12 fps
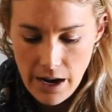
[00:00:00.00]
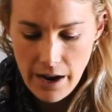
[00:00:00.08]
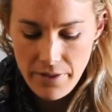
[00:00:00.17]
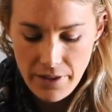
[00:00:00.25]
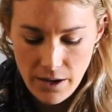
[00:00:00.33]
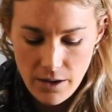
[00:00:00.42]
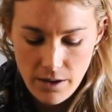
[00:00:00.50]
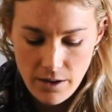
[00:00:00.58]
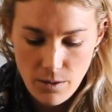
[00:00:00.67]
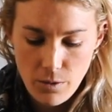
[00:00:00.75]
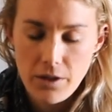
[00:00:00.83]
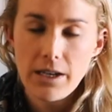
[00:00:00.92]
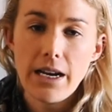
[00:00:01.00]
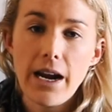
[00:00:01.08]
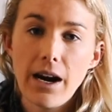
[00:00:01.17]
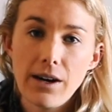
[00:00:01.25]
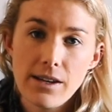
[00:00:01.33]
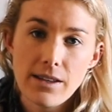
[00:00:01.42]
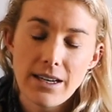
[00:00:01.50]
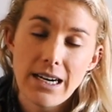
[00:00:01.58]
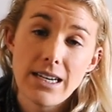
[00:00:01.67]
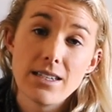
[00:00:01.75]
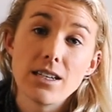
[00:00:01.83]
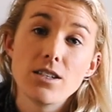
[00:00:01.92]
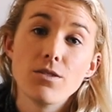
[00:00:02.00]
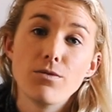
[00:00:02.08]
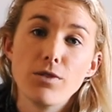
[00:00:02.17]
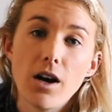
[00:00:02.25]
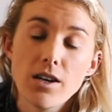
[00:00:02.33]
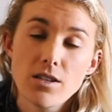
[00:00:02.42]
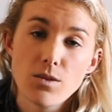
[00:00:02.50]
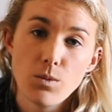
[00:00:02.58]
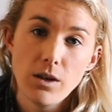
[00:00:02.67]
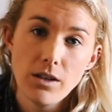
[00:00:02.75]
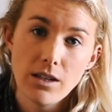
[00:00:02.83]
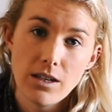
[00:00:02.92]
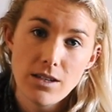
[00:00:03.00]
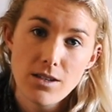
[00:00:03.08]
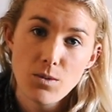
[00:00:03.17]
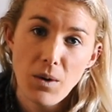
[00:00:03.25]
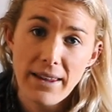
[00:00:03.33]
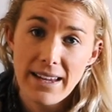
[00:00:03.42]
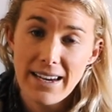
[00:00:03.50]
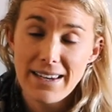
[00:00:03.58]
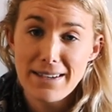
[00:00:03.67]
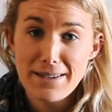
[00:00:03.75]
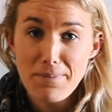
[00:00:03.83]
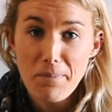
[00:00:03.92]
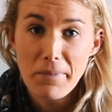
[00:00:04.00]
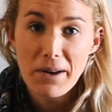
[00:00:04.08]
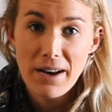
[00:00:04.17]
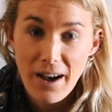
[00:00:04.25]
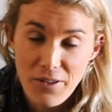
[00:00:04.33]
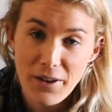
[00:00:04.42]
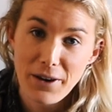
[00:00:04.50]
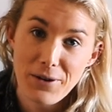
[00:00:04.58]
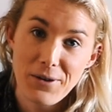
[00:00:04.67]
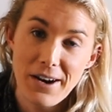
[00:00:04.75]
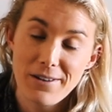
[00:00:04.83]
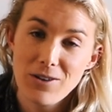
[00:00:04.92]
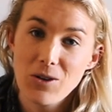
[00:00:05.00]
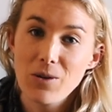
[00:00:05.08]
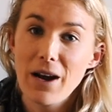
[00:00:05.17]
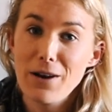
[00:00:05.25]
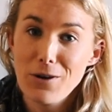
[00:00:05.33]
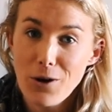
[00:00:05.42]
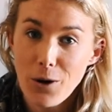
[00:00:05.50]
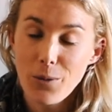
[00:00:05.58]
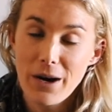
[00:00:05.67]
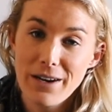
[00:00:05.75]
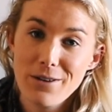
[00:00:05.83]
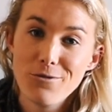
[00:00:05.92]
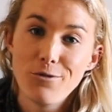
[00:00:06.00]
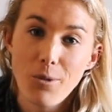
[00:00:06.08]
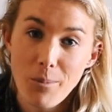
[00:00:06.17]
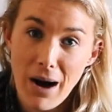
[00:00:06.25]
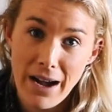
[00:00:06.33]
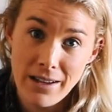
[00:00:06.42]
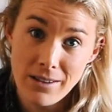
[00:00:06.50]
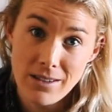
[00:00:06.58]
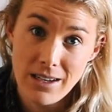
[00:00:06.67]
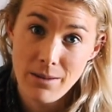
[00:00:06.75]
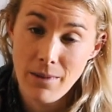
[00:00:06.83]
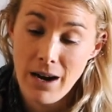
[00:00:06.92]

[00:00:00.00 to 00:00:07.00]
I think with an area that has such a vast wilderness where there is nothing around you and no one for miles and